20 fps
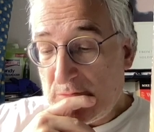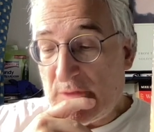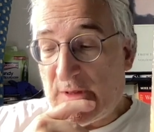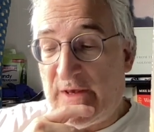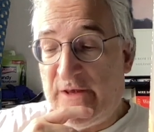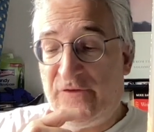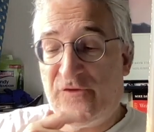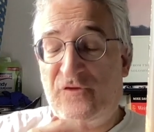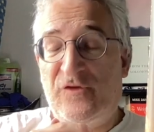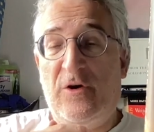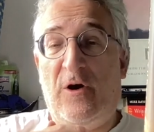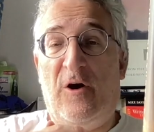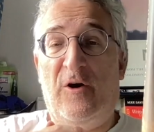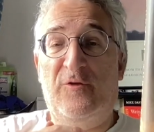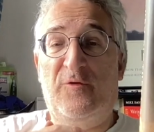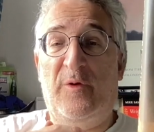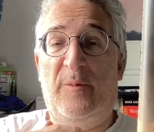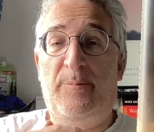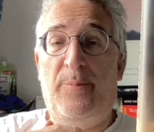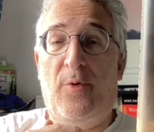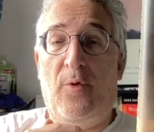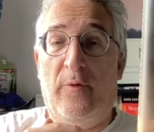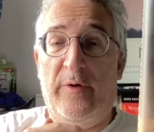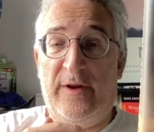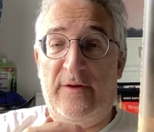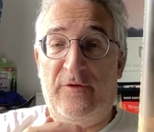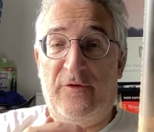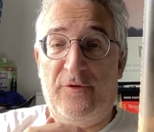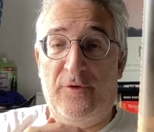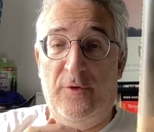is charged with
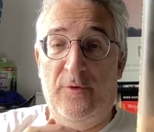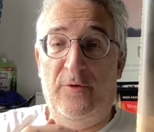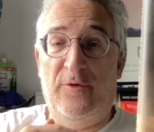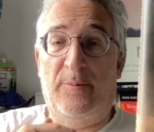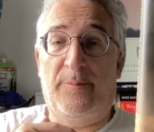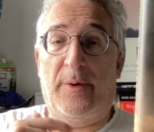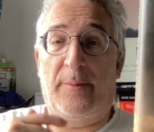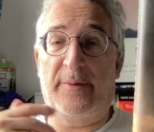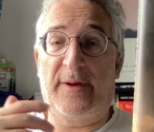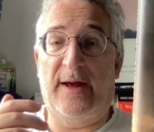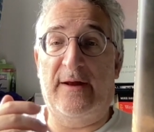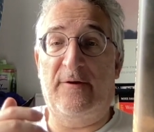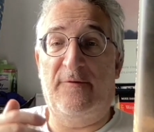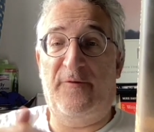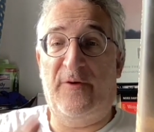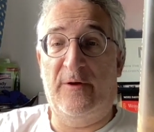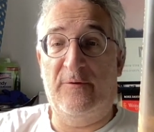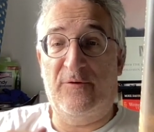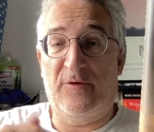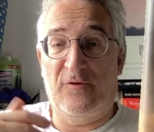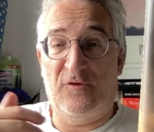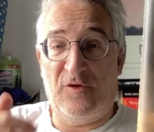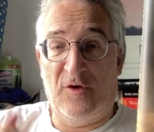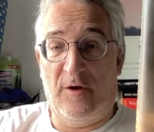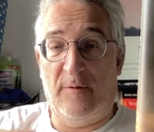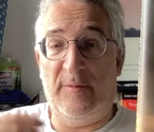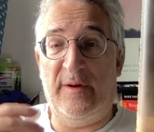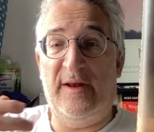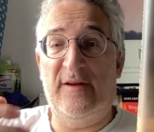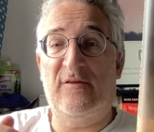poring through the propaganda films of
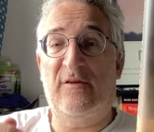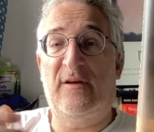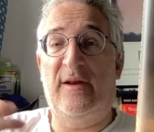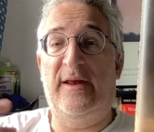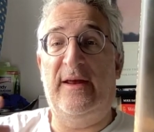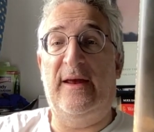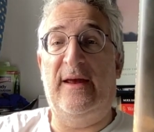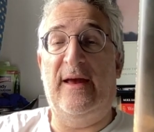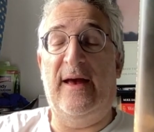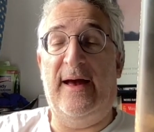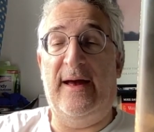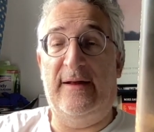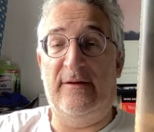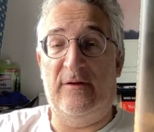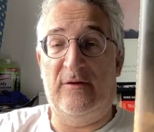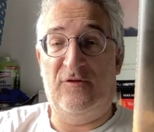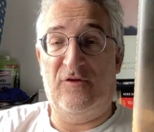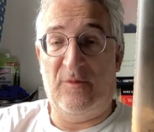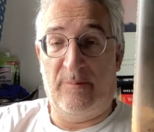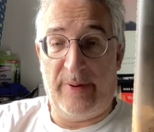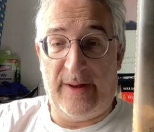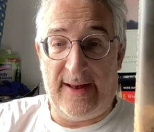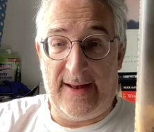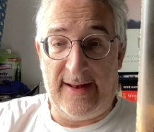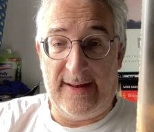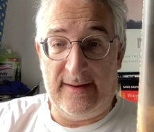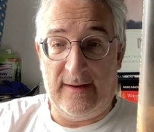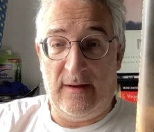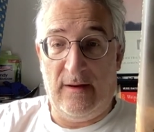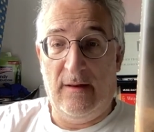Germany, Italy, and
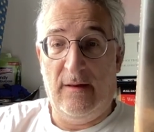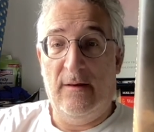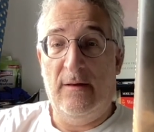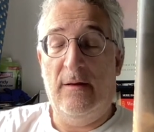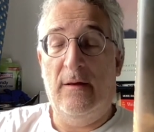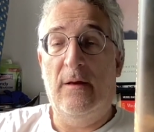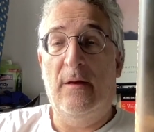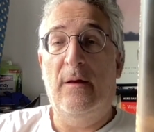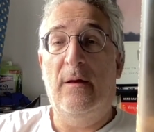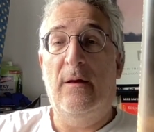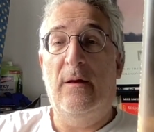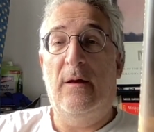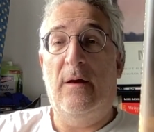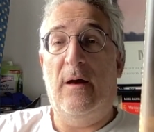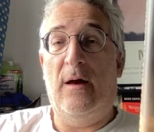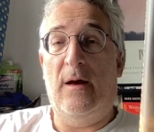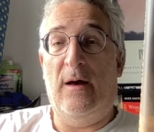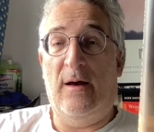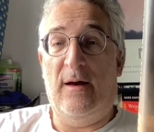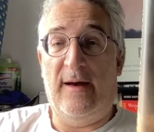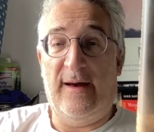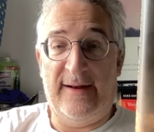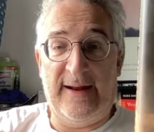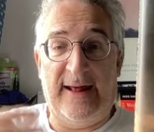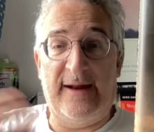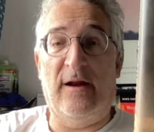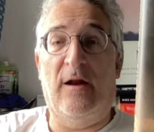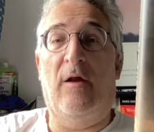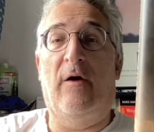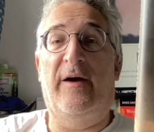Japan uh, and
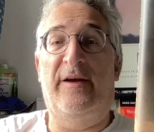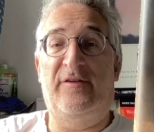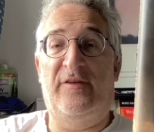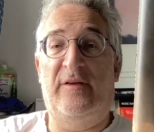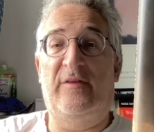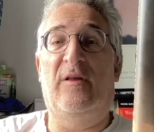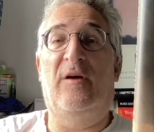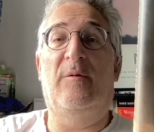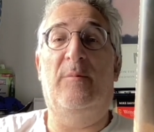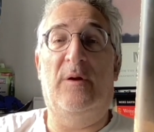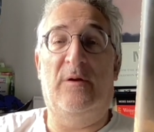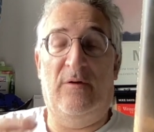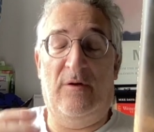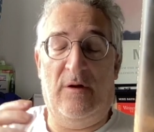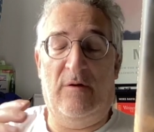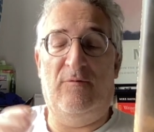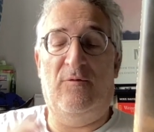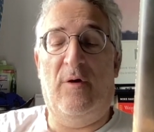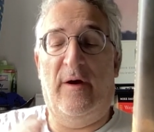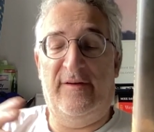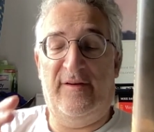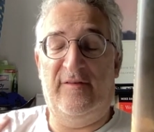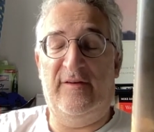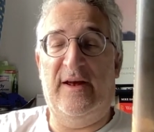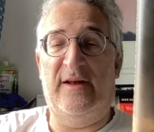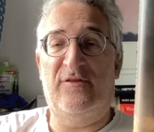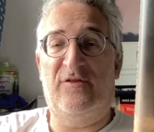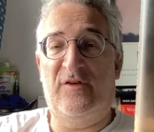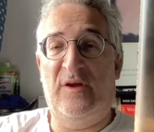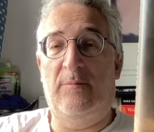analysing them and, and writing
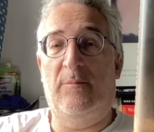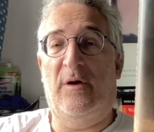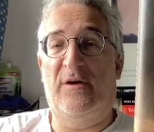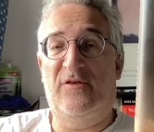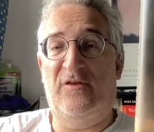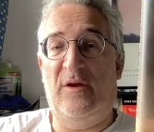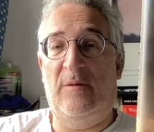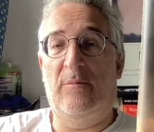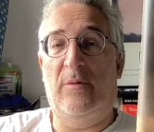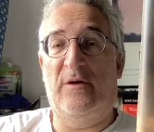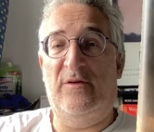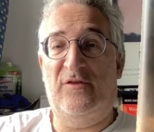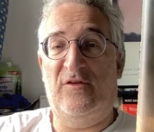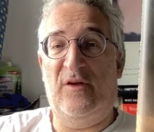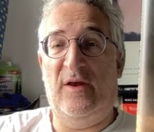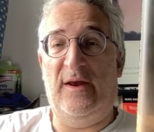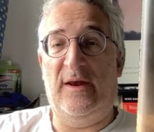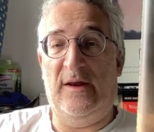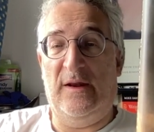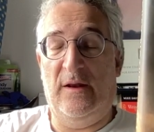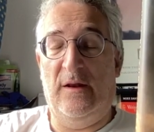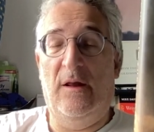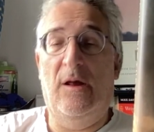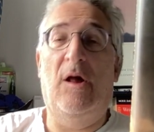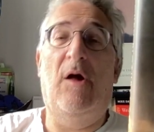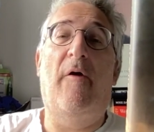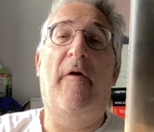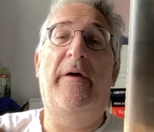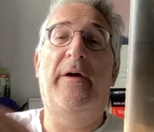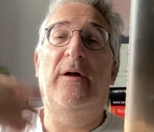down scene by scene by scene
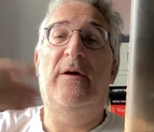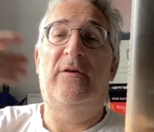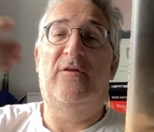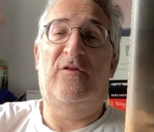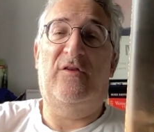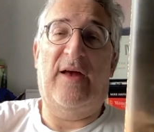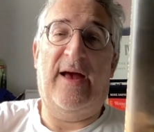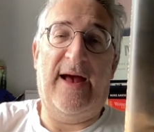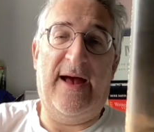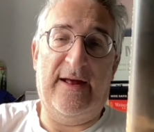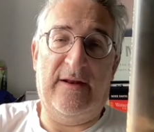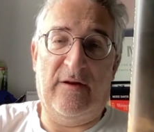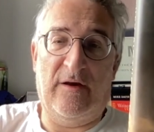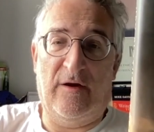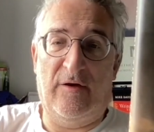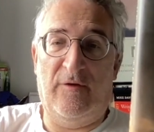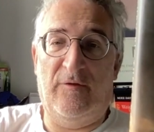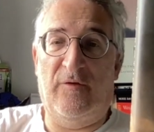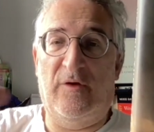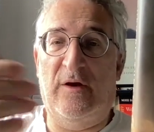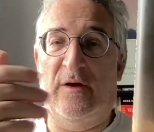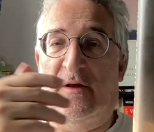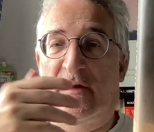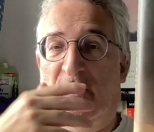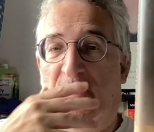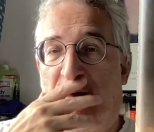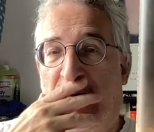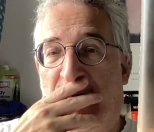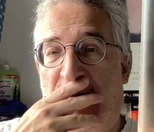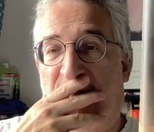to hand over
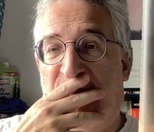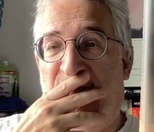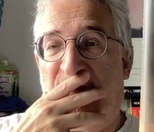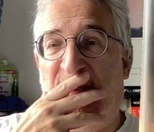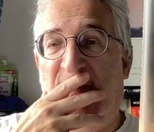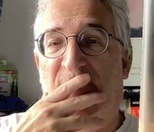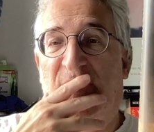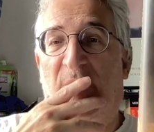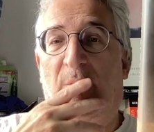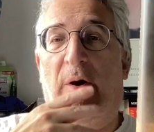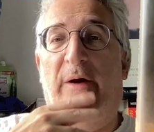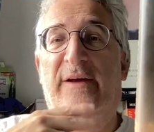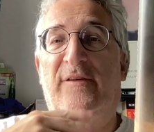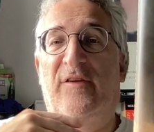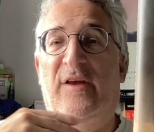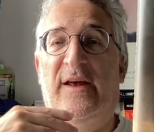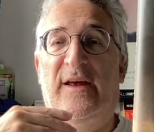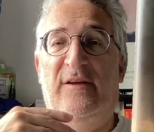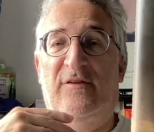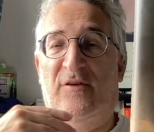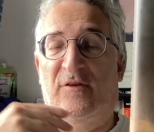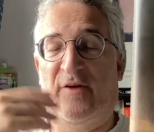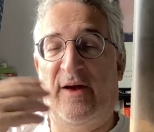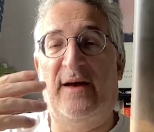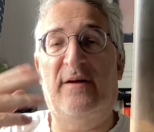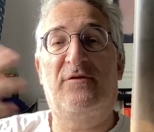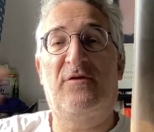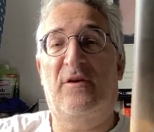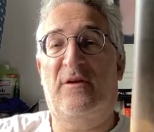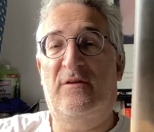uh, to give them ideas of
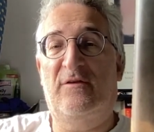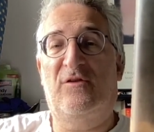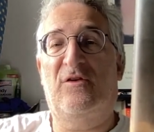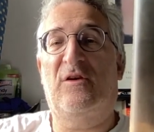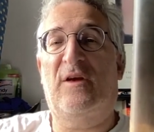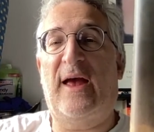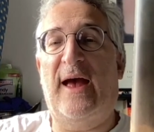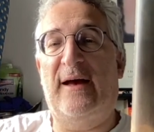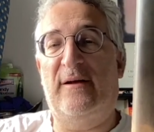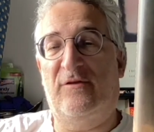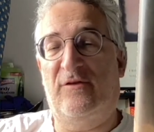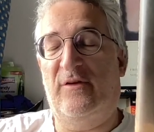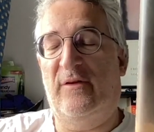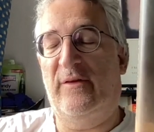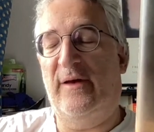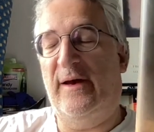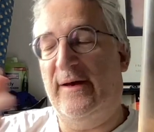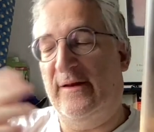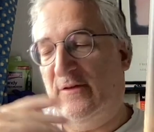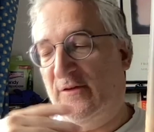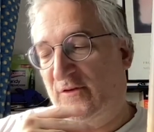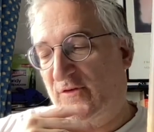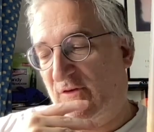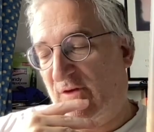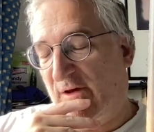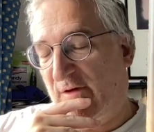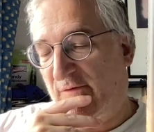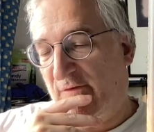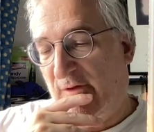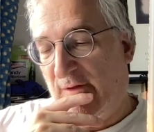how to, to counter that and
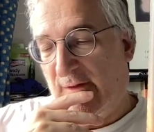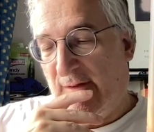stuff.